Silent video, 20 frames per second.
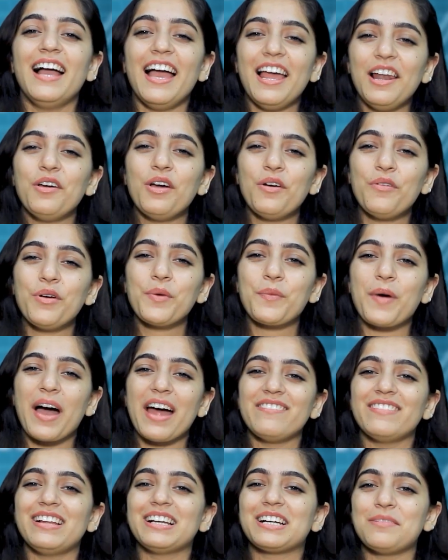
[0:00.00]
Hello
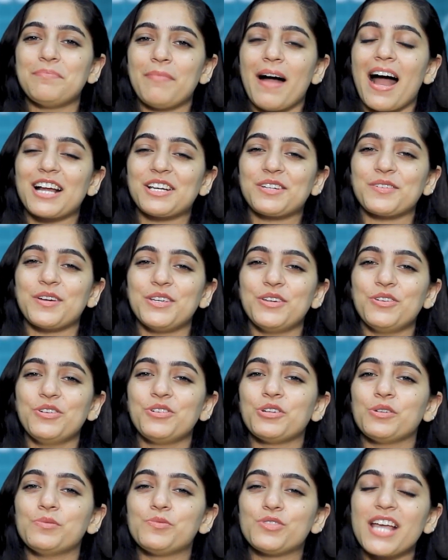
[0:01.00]
everyone, welcome back to our
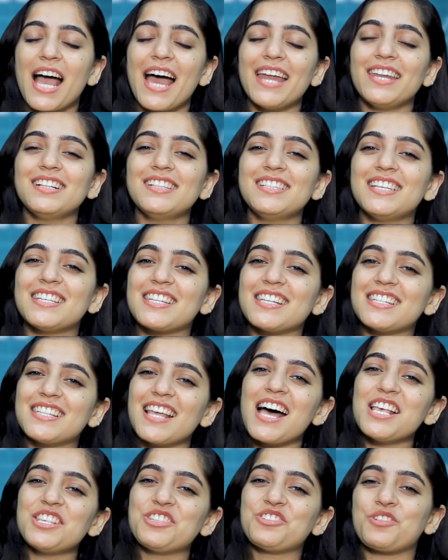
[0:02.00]
YouTube channel. This is
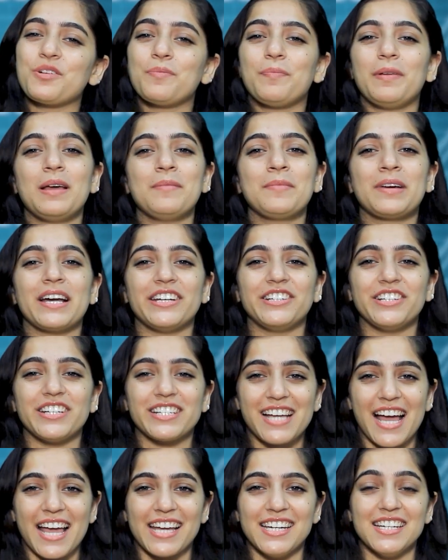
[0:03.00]
us, Triple M
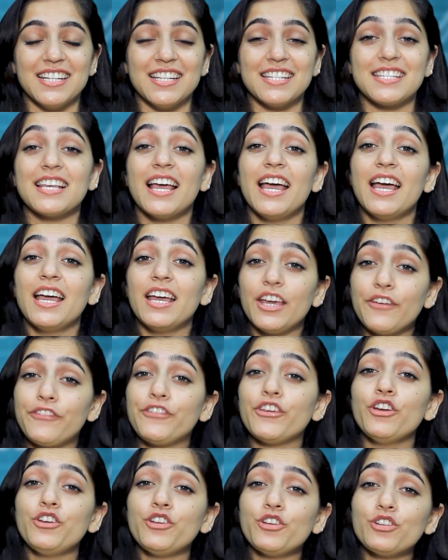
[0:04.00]
Career Guidance.
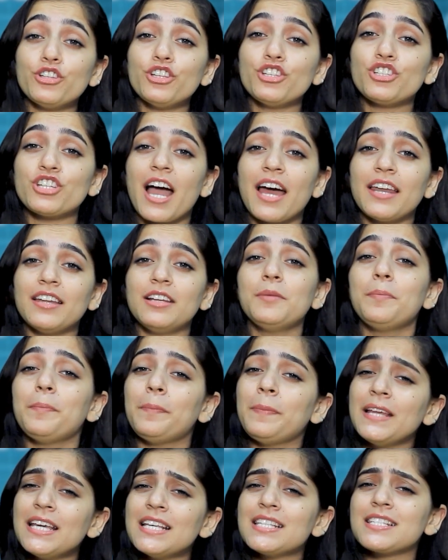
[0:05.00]
If you're new to the channel,
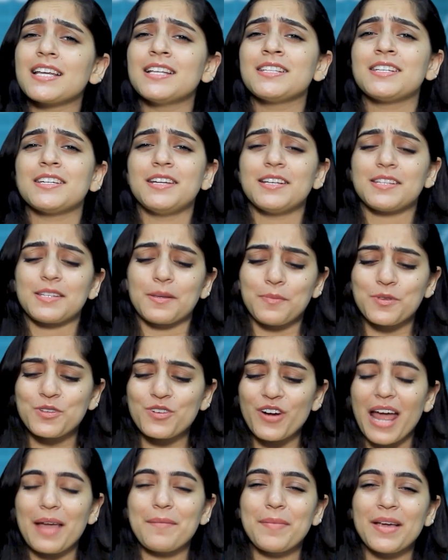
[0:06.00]
please consider
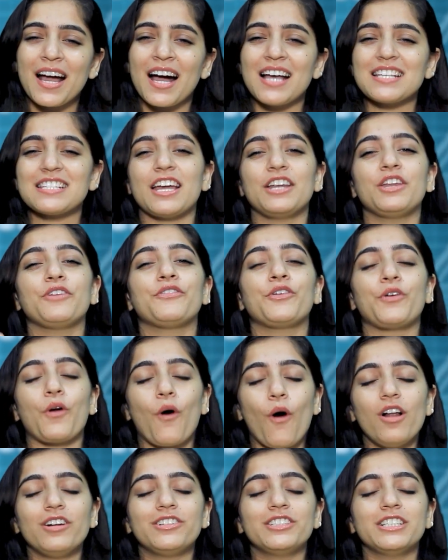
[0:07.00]
subscribing us, and if you're
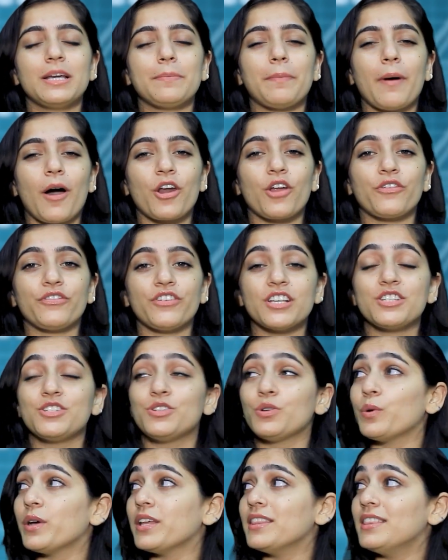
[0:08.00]
already a part of
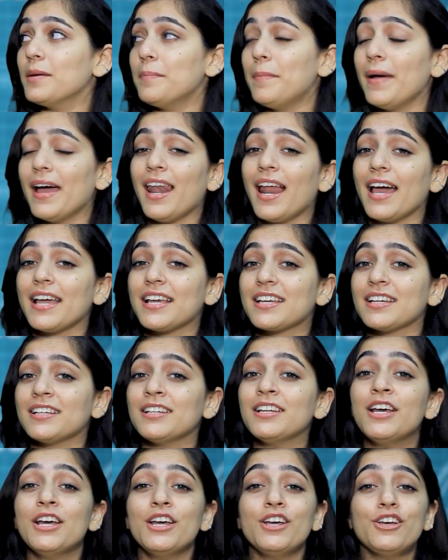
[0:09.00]
us, do hit the bell
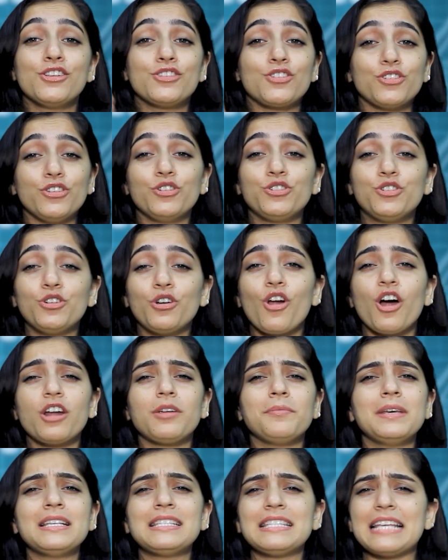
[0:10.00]
icon so you do
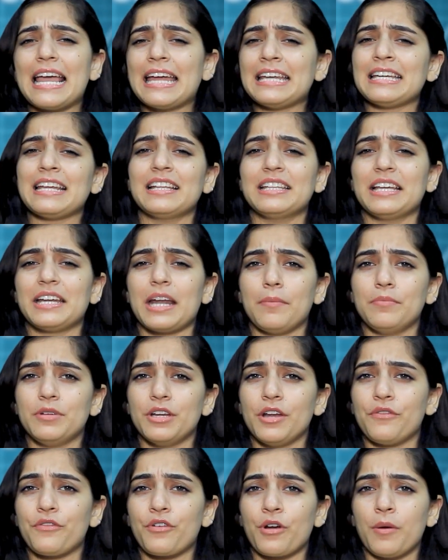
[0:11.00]
not miss any other
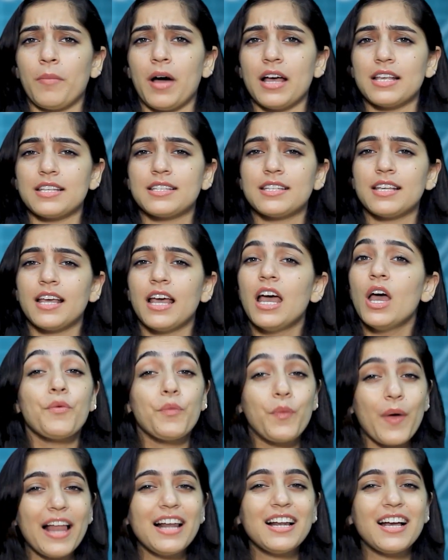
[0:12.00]
update from us.
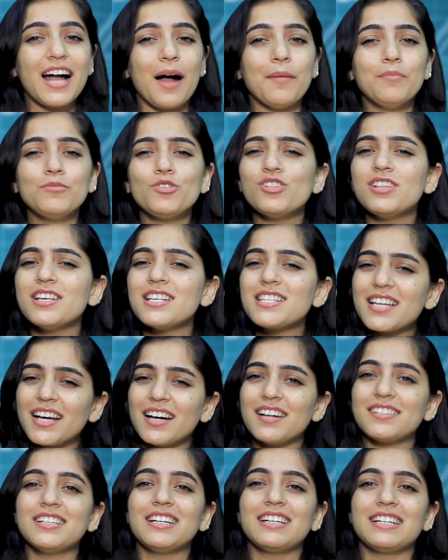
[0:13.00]
Welcome to this
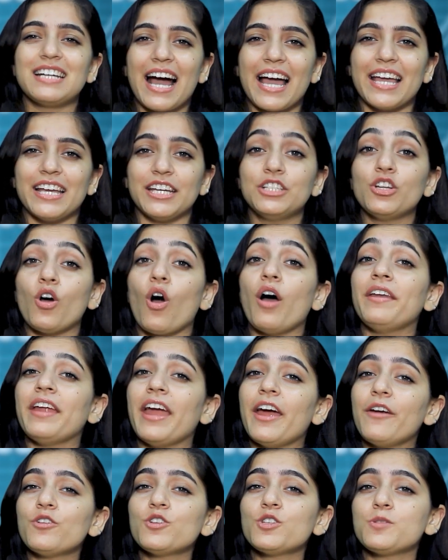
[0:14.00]
career guide
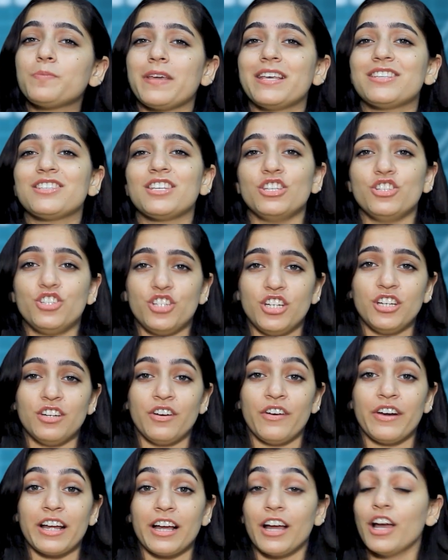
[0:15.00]
on aerospace
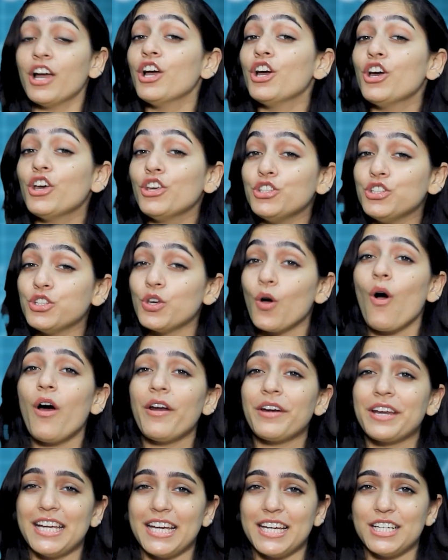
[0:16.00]
engineering,
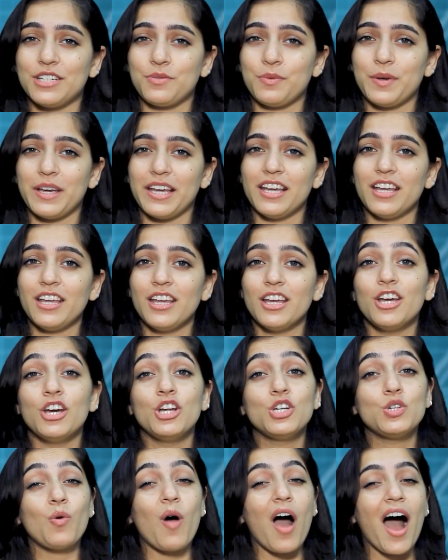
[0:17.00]
your gateway
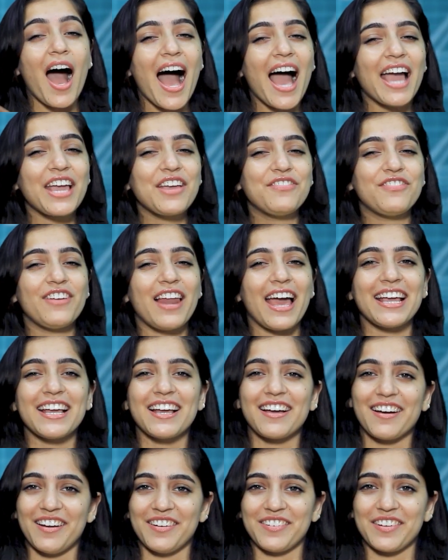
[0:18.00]
to a
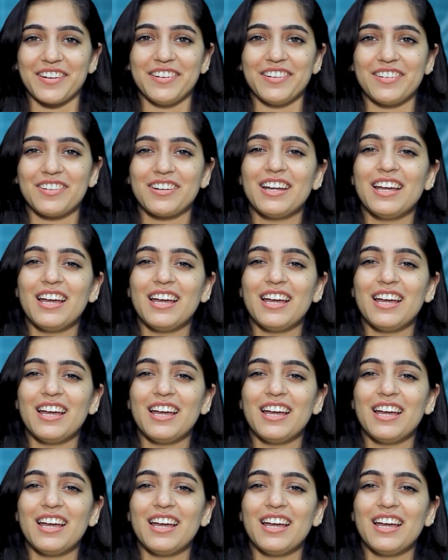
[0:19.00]
high-flying career.